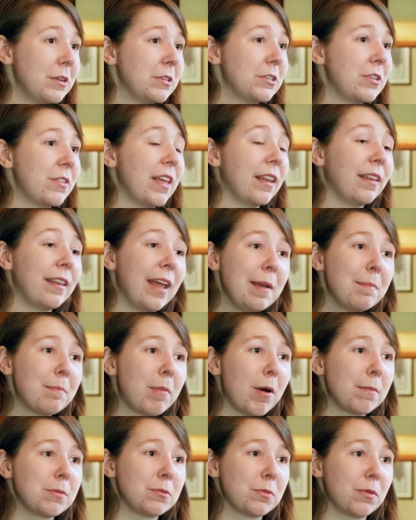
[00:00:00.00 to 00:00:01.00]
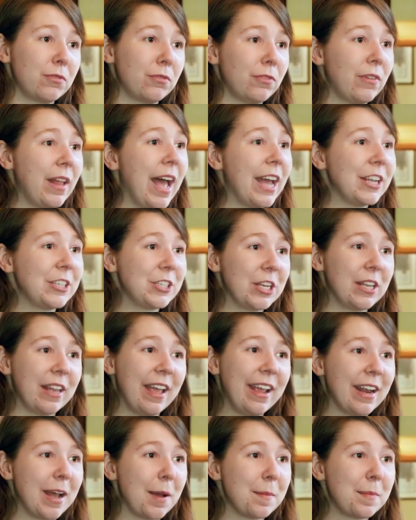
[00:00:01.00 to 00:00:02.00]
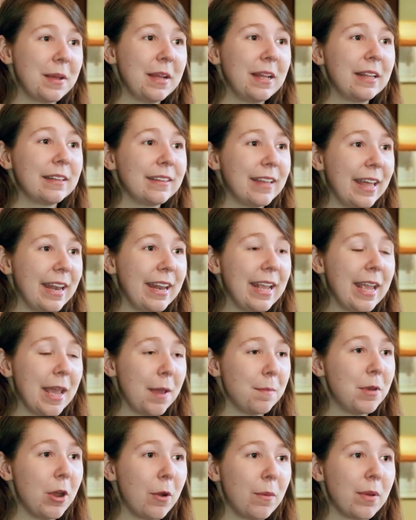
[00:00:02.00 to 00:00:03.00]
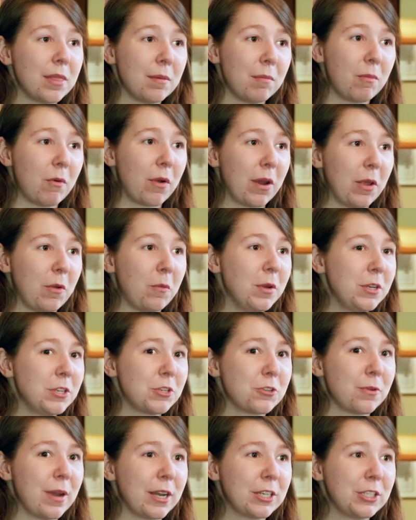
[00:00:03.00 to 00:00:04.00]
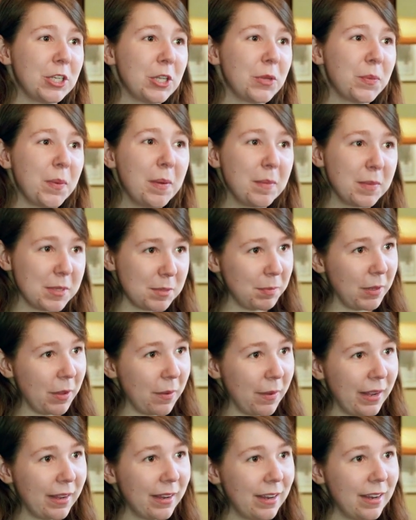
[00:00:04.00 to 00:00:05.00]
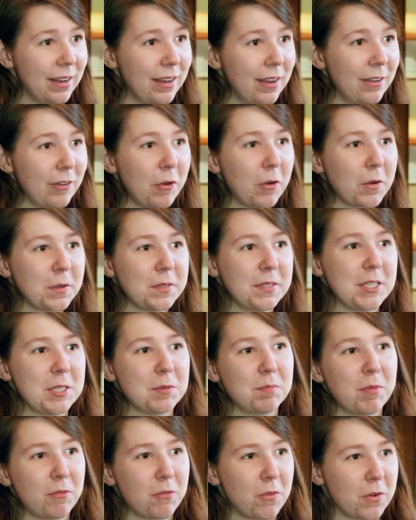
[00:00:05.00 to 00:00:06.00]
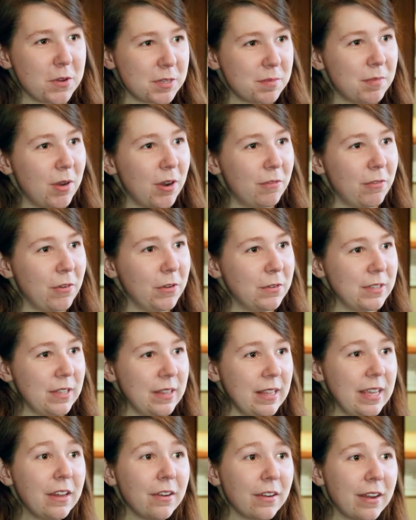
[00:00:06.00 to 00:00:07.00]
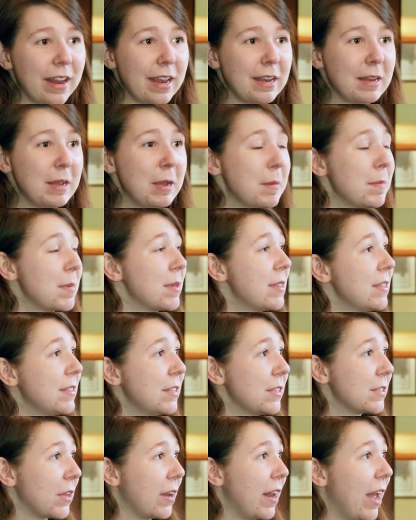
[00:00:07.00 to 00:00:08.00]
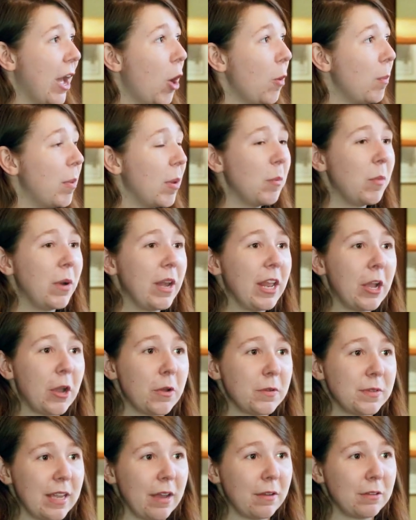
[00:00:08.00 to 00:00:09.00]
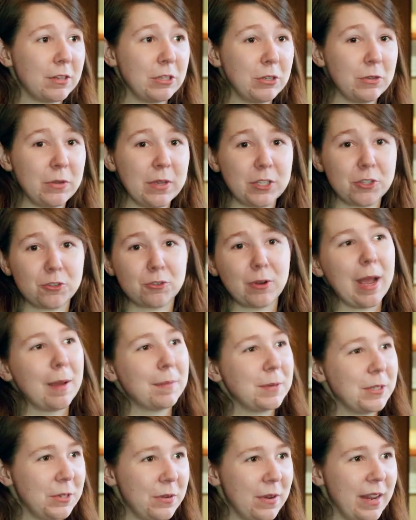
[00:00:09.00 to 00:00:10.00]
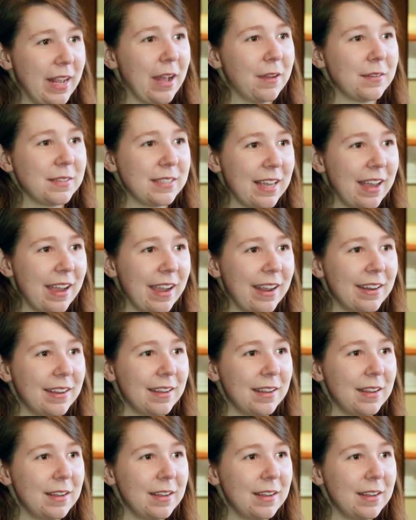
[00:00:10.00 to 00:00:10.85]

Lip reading: so that light bulbs would flash and light up, letting him know in the morning which direction the wind was blowing. Of course, this is before smartphones and the internet, but this is going to help him when he goes out to do his trap shooting outside.